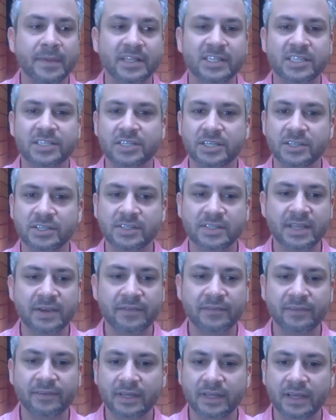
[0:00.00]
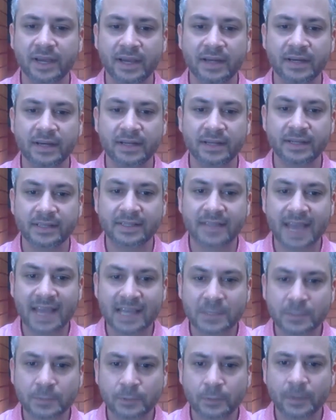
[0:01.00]
It's just definitely gotten
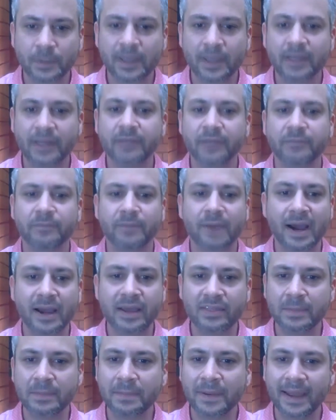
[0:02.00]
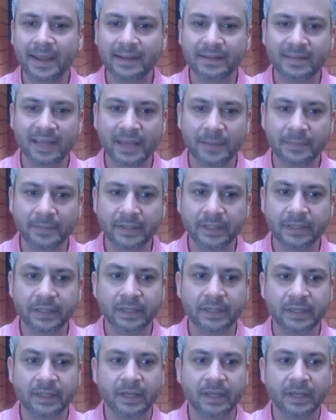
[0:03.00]
exacerbated by the pandemic.